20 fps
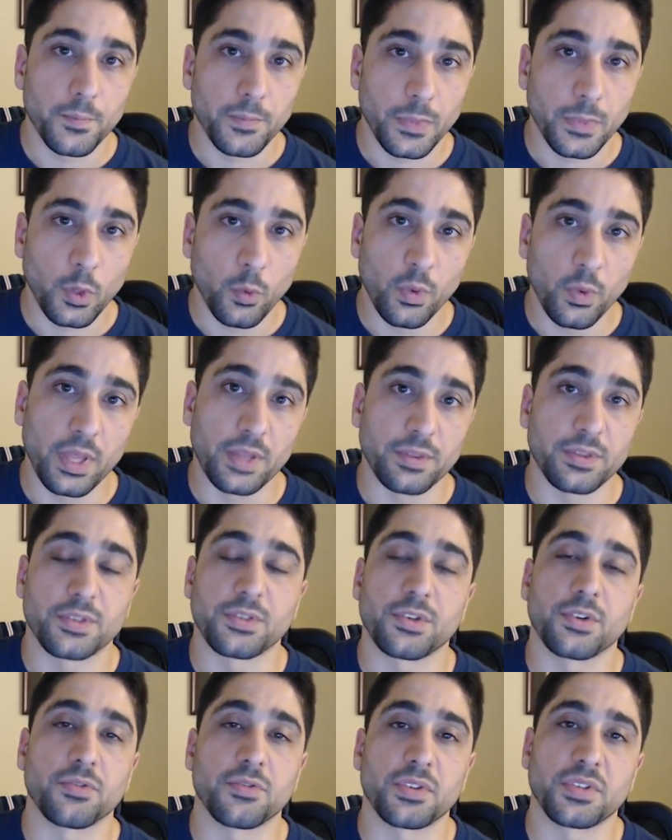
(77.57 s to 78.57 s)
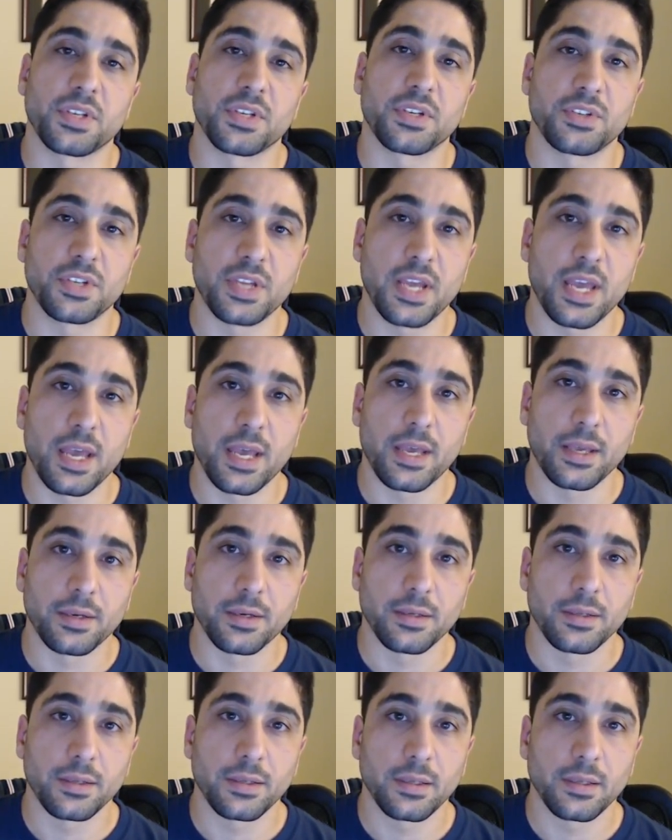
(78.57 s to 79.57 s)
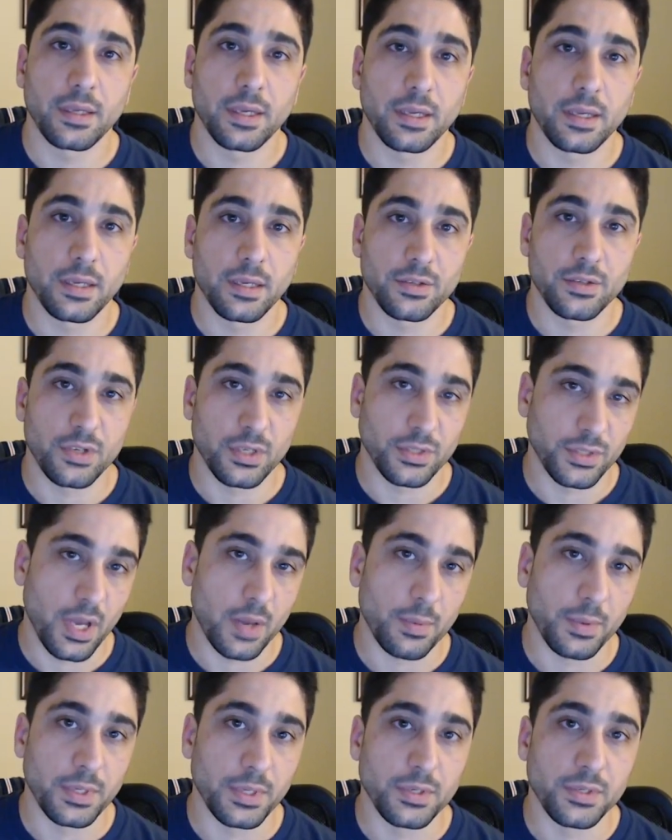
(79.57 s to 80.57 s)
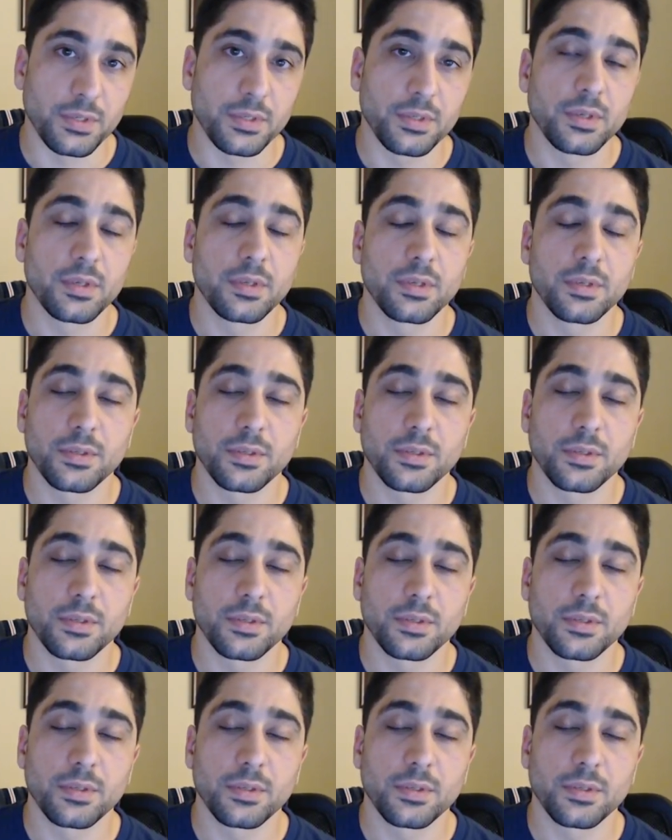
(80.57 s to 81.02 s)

without the surgeries that she had at uh, Johns Hopkins.